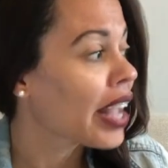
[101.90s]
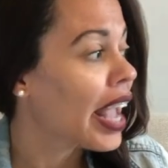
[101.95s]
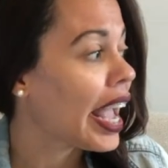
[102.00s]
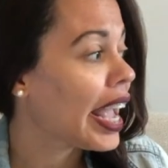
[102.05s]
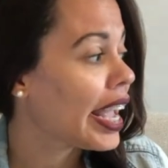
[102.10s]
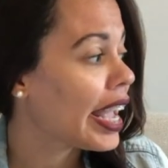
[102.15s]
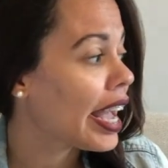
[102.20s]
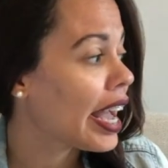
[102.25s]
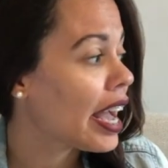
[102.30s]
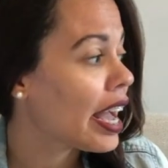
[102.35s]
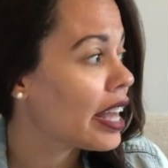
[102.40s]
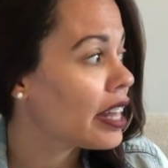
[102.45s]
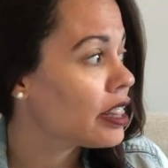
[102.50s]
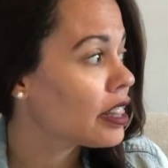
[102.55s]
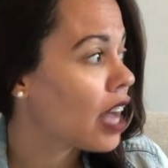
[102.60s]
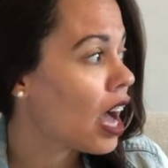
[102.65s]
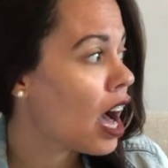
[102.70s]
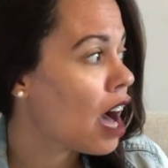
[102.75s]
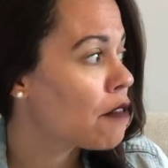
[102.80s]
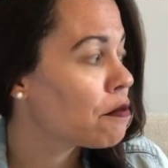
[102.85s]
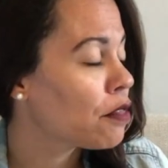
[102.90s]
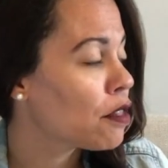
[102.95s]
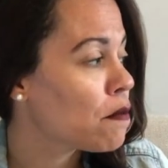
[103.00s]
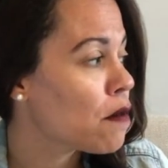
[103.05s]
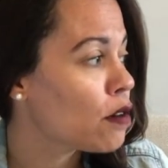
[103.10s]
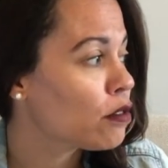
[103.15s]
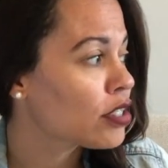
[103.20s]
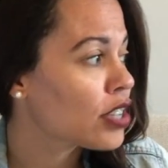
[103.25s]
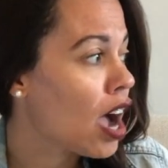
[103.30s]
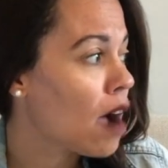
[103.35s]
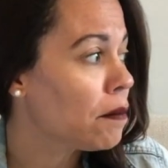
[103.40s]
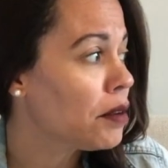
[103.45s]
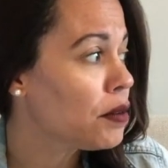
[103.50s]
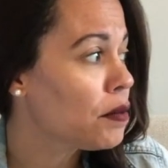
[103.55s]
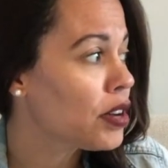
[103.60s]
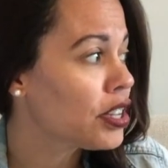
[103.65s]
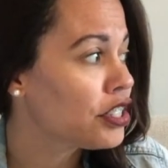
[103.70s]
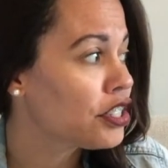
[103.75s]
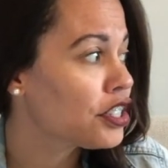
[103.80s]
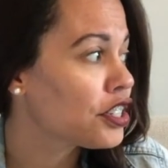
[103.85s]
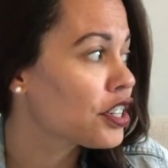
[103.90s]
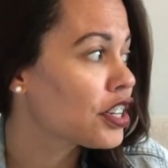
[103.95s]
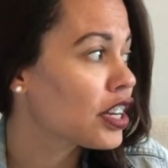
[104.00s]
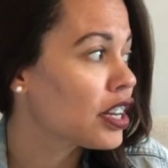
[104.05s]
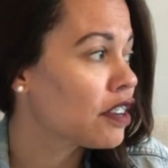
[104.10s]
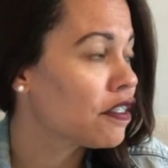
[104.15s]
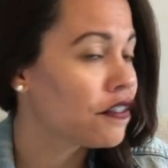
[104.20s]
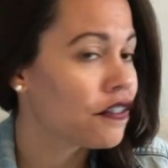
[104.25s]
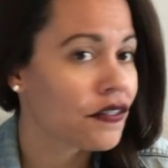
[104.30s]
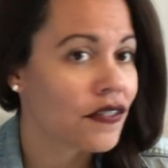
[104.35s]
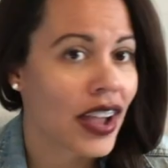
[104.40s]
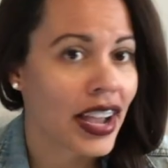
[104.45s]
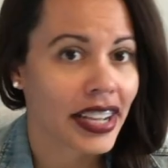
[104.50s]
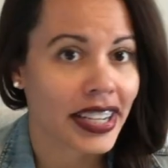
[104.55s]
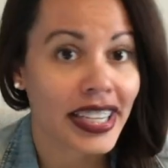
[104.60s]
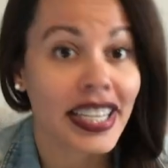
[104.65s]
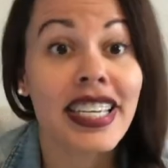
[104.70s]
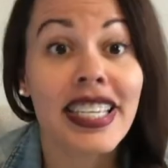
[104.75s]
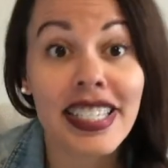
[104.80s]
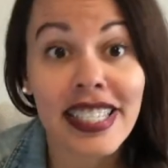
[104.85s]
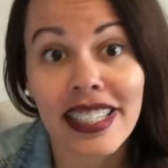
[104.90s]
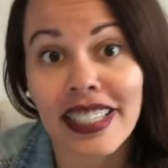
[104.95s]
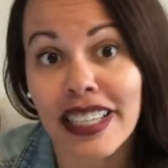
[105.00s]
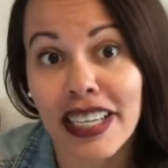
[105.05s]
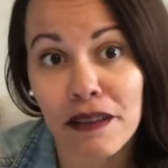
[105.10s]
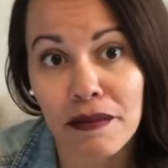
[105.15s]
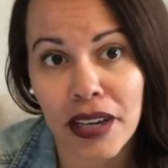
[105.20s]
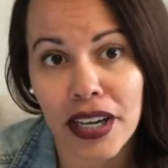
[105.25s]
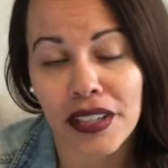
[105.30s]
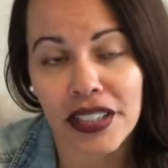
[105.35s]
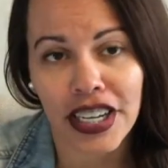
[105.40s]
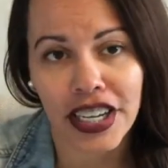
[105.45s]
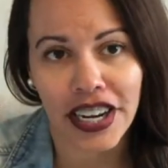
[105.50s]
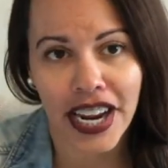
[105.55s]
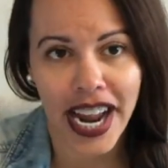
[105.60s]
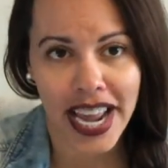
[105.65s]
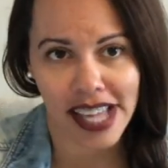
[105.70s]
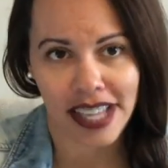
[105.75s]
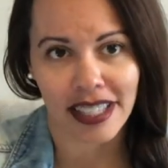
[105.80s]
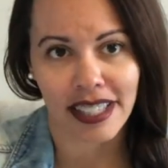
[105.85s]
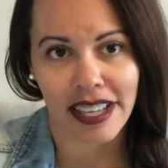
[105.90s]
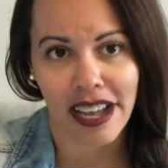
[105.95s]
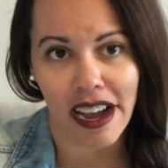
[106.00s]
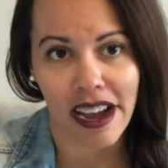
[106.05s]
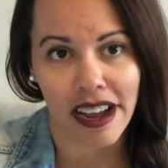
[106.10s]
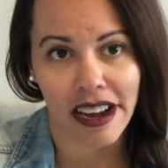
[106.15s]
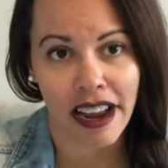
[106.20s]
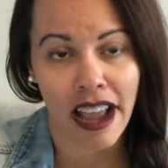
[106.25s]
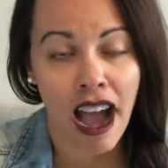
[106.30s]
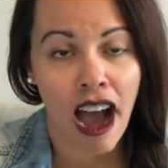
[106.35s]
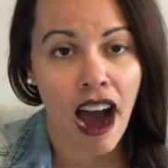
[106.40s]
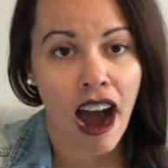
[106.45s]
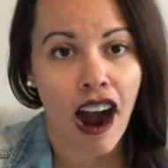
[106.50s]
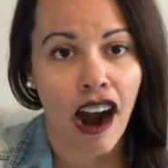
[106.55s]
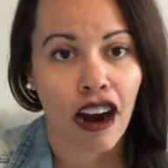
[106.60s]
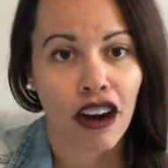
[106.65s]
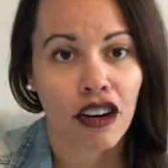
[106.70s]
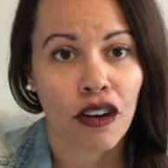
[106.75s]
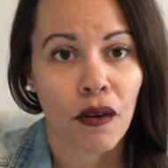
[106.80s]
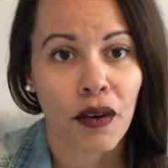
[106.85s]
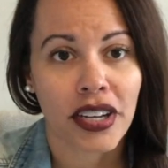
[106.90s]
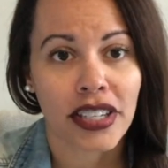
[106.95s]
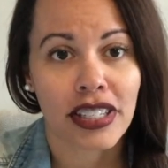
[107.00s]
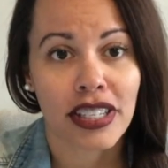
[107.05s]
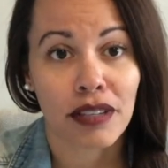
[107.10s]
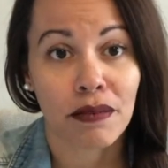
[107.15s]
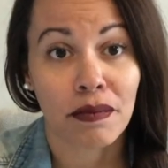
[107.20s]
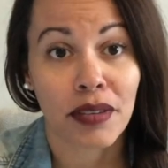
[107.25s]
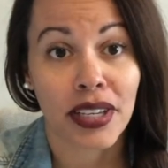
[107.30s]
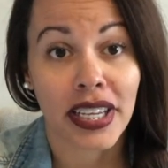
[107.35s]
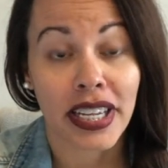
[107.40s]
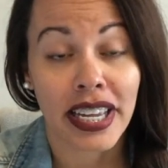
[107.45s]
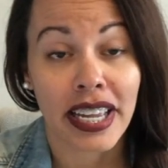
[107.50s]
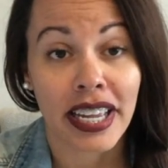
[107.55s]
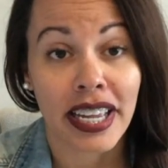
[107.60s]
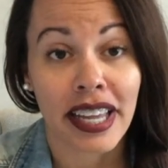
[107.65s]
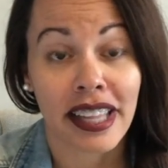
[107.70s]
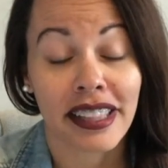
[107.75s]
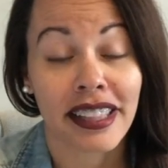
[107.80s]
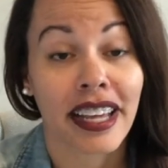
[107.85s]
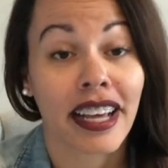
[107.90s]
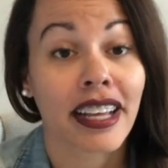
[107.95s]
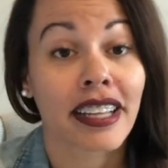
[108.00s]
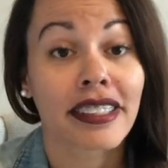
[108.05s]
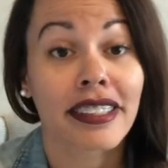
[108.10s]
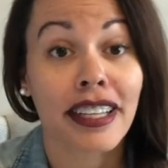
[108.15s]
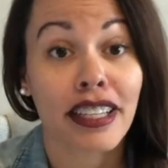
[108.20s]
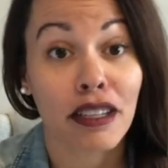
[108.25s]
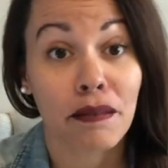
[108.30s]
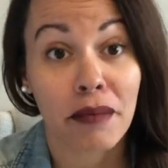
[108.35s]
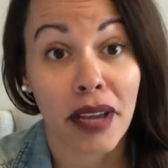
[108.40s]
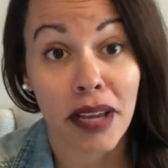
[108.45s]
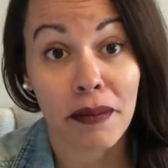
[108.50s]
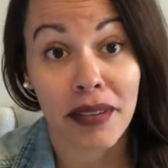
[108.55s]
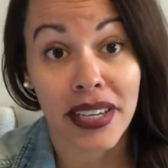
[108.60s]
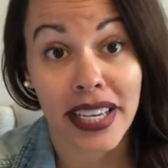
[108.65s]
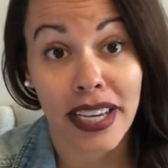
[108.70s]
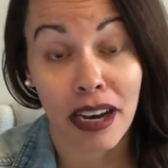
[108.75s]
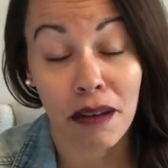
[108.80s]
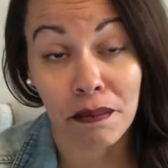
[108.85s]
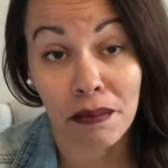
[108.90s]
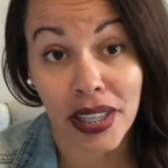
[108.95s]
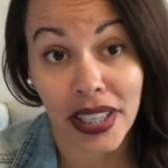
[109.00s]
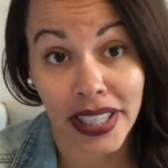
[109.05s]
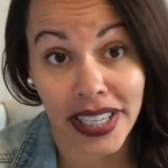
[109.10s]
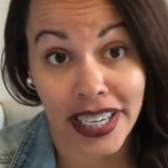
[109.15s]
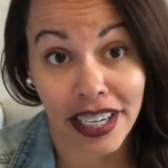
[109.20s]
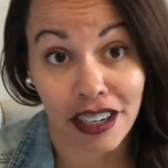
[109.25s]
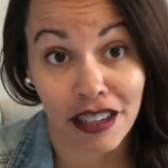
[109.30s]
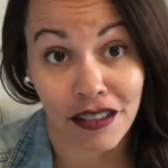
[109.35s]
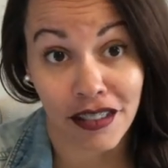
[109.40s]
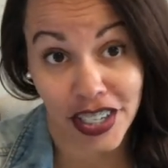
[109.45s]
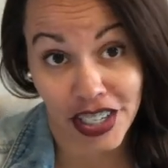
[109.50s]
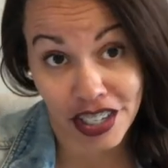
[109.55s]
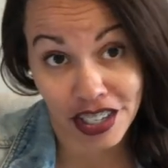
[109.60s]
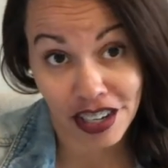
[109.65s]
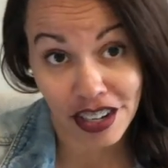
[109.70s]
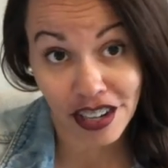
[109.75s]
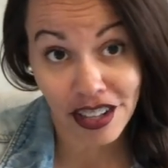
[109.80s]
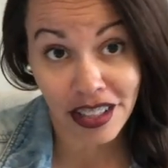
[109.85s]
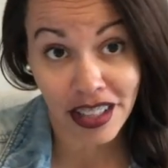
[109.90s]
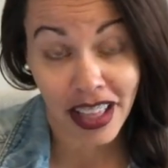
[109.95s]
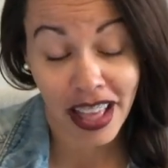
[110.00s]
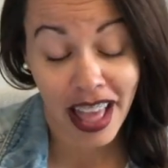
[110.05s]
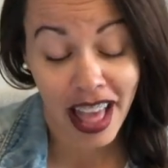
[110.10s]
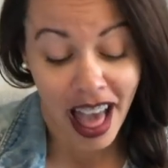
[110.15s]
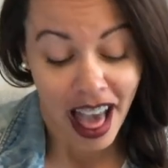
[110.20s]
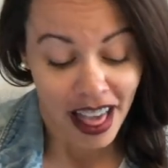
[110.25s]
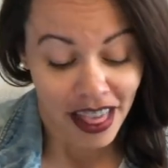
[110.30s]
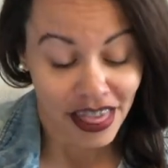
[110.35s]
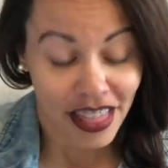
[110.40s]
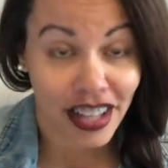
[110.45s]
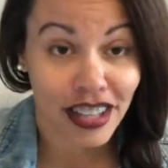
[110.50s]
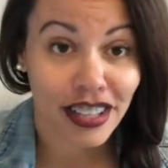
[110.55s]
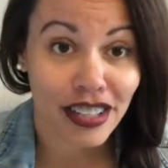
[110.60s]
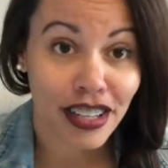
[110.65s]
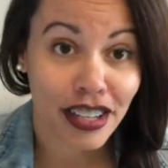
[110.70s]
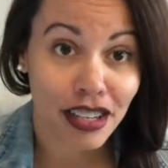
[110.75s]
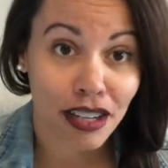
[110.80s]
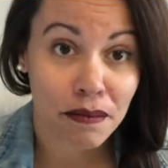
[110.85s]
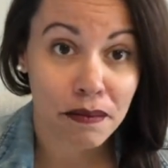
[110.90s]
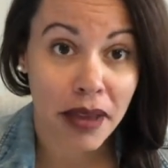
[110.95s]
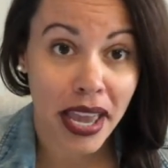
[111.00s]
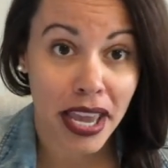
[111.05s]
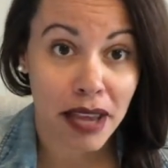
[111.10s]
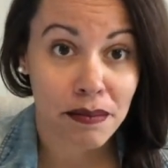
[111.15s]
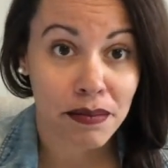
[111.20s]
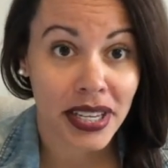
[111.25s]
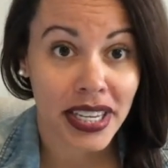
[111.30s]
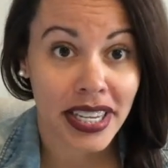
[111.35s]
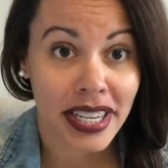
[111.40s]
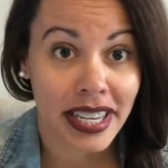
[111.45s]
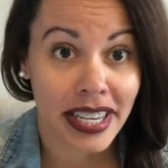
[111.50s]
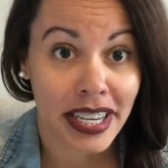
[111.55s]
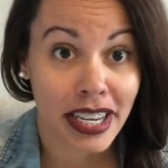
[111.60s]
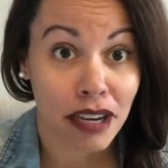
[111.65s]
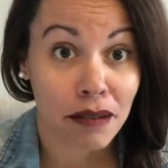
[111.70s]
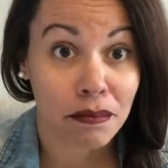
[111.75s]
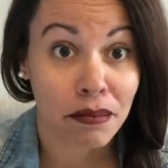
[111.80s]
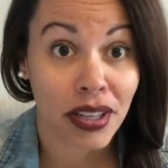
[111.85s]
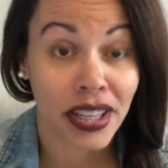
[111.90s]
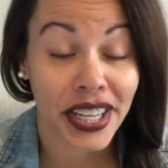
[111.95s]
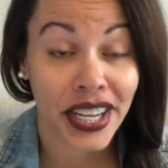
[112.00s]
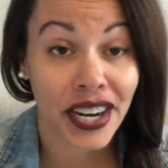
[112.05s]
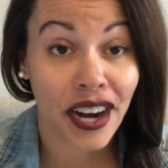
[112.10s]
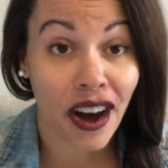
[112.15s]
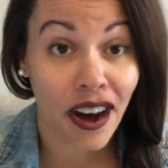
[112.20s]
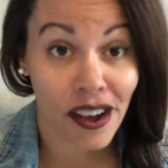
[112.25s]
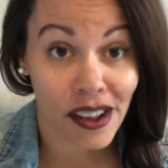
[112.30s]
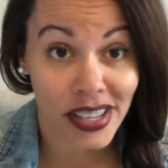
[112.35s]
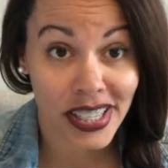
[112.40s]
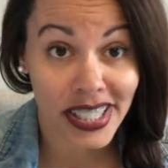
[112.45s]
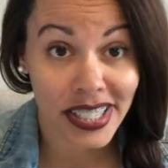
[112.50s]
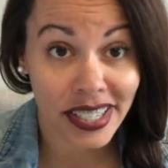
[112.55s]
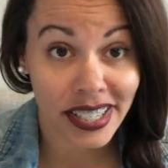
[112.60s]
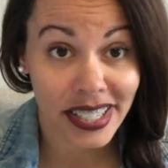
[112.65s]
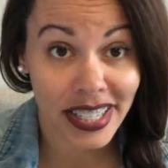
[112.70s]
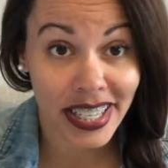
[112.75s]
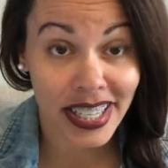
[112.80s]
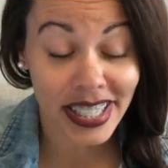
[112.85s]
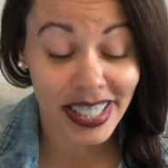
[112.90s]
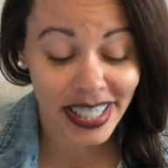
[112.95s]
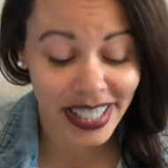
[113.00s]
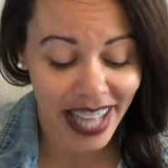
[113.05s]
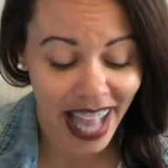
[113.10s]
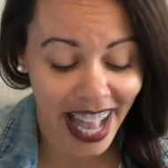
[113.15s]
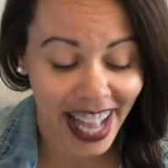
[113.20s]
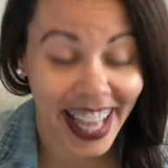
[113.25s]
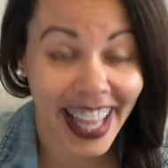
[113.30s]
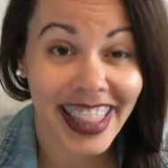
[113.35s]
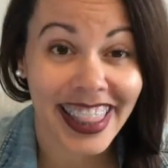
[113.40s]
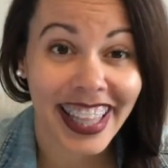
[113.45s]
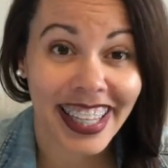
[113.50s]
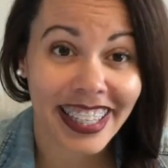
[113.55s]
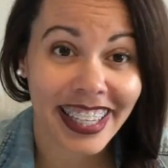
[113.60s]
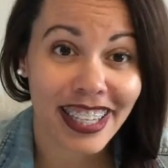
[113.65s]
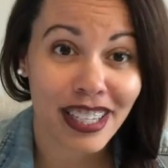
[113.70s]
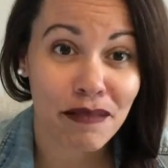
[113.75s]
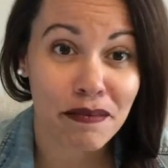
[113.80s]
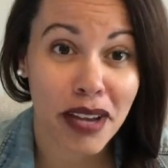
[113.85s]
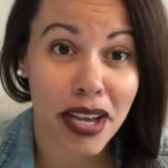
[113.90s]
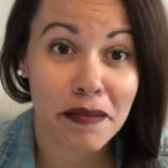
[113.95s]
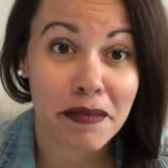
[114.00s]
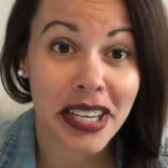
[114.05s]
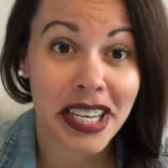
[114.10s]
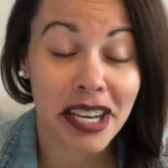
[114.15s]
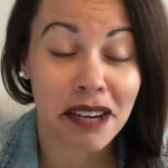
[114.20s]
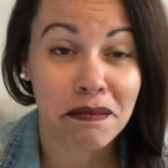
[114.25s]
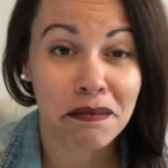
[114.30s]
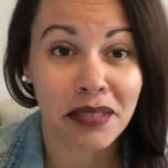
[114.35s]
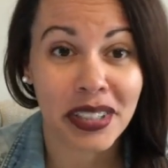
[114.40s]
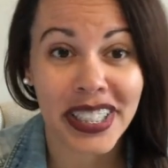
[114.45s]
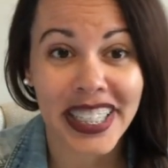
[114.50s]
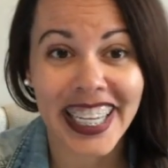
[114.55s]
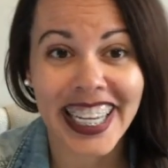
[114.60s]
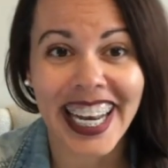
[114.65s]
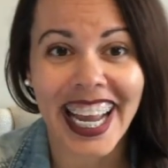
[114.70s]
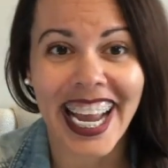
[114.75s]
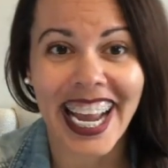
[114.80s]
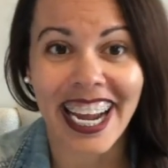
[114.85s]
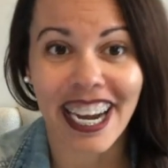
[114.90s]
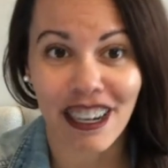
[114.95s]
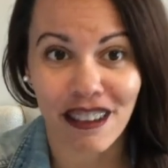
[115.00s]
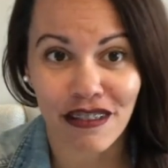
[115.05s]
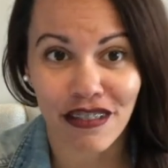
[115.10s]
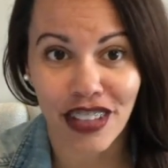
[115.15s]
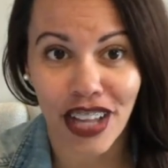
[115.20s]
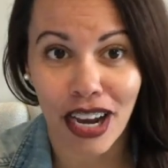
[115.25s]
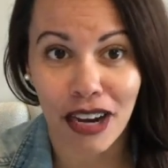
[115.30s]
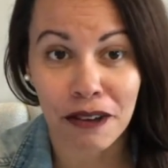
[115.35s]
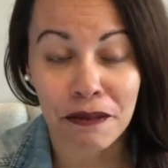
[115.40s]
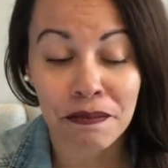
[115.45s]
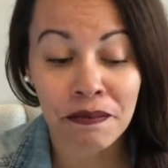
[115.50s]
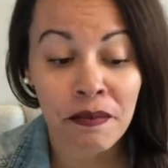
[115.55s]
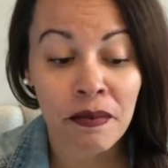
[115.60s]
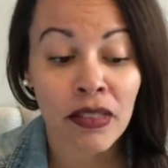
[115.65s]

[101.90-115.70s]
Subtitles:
And the most common ones you're gonna easily be able to get your hands on are going to be the Lillebaby Complete Original, the Lillebaby Complete All Seasons, and the Lillebaby Complete Airflow.